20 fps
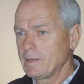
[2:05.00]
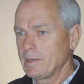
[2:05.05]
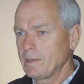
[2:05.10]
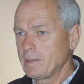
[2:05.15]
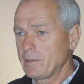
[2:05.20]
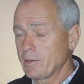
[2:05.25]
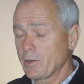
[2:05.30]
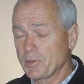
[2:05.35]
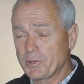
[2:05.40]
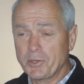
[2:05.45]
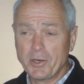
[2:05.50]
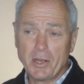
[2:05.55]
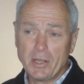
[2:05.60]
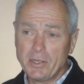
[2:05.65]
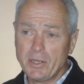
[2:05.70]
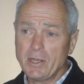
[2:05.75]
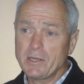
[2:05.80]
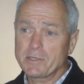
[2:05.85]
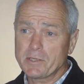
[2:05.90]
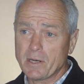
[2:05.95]
There are three
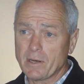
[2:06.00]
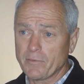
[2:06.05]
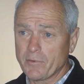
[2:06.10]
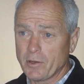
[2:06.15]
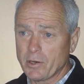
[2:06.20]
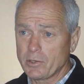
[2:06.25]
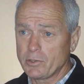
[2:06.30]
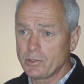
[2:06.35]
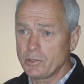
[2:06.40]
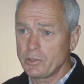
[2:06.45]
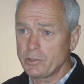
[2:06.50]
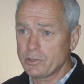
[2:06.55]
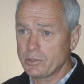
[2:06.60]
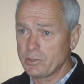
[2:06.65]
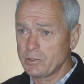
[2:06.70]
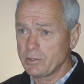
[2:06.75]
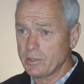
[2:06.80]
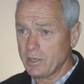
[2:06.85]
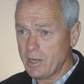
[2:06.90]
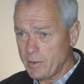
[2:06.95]
things that I've got to do
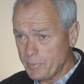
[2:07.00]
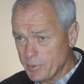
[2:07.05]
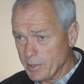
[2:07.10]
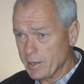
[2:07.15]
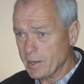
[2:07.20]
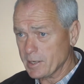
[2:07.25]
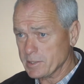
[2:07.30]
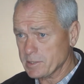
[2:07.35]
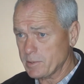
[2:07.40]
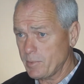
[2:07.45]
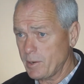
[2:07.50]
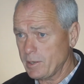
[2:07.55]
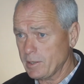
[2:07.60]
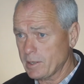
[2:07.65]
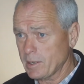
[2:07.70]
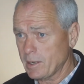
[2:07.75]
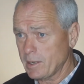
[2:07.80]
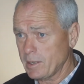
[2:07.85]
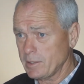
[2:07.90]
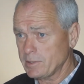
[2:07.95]
to keep the customer
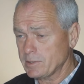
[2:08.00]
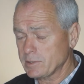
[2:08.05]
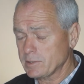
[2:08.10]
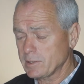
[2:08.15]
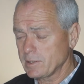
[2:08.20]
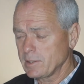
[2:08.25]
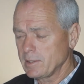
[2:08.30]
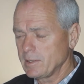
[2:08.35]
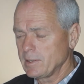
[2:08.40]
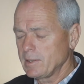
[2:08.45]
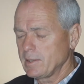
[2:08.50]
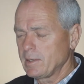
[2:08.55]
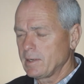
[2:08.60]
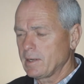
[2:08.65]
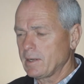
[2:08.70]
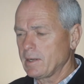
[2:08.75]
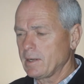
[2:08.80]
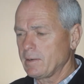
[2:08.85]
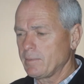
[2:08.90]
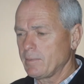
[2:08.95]
engaged.
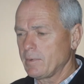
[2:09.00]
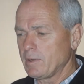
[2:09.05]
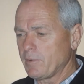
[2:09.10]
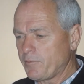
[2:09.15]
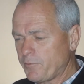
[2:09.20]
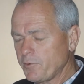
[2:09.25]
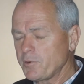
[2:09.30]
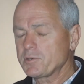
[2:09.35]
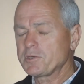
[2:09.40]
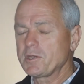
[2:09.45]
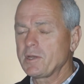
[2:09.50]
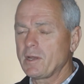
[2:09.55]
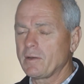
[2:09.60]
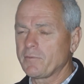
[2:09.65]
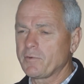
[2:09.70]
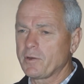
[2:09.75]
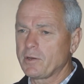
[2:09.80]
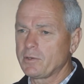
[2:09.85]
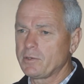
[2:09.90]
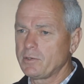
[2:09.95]
The first thing
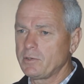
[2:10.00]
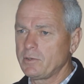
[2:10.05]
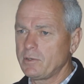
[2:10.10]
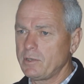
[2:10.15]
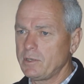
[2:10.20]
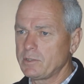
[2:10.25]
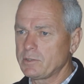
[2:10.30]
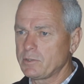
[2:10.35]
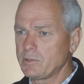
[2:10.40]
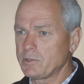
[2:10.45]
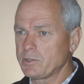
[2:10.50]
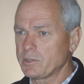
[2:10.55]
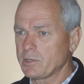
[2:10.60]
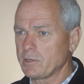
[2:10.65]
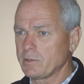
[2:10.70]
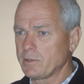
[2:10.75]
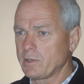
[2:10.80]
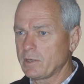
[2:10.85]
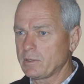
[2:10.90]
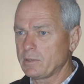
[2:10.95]
I've got to do is to
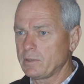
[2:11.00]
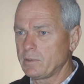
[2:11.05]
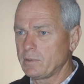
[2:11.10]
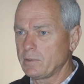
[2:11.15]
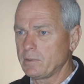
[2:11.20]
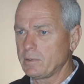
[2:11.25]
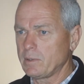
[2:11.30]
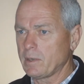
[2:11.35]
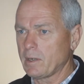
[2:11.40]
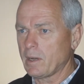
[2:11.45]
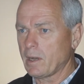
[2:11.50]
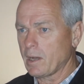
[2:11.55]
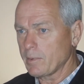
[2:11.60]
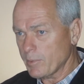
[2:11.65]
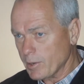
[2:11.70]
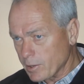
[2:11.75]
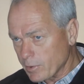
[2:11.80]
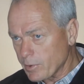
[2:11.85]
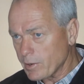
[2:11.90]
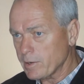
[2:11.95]
show that I'm
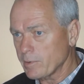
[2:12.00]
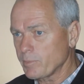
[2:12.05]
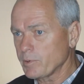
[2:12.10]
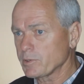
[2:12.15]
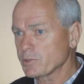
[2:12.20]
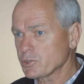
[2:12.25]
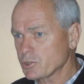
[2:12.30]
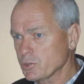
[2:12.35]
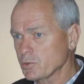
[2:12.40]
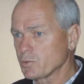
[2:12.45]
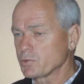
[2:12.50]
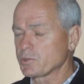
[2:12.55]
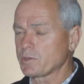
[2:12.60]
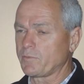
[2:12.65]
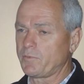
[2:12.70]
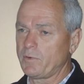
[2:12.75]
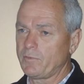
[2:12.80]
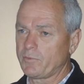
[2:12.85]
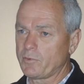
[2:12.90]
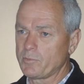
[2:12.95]
a credible source
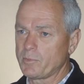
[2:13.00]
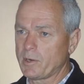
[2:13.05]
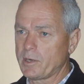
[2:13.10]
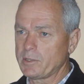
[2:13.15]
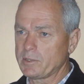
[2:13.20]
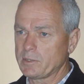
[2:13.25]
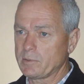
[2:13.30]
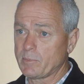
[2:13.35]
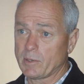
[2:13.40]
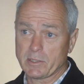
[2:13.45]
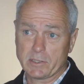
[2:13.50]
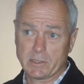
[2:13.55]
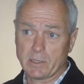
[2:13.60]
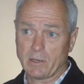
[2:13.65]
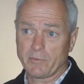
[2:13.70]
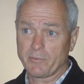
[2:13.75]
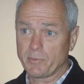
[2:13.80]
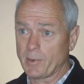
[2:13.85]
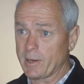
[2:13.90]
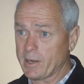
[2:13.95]
of information,
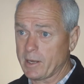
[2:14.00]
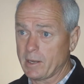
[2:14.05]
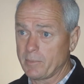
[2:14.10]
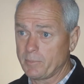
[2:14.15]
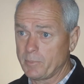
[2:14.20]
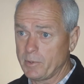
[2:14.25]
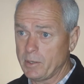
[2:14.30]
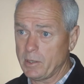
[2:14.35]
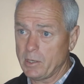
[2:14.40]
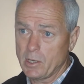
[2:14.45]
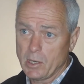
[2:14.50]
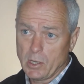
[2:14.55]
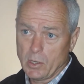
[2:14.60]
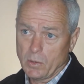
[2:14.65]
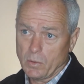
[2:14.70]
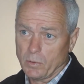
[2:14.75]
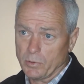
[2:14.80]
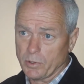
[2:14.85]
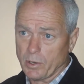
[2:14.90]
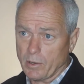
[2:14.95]
myself, my company,
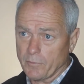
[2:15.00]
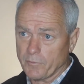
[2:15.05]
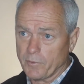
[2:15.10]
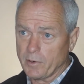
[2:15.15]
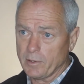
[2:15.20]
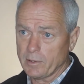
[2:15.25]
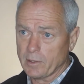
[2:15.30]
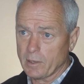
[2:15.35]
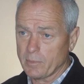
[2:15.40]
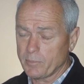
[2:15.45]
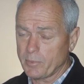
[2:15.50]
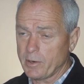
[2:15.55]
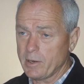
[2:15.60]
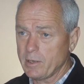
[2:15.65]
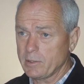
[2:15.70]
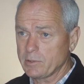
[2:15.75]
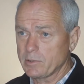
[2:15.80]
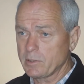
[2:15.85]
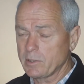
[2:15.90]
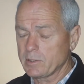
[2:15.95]
or the offering that I'm
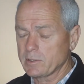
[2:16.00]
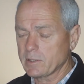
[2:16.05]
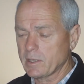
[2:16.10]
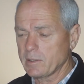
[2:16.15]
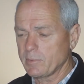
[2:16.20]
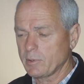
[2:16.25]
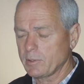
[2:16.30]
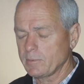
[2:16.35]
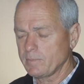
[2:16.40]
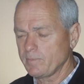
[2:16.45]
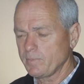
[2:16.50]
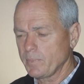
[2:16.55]
bringing to the table.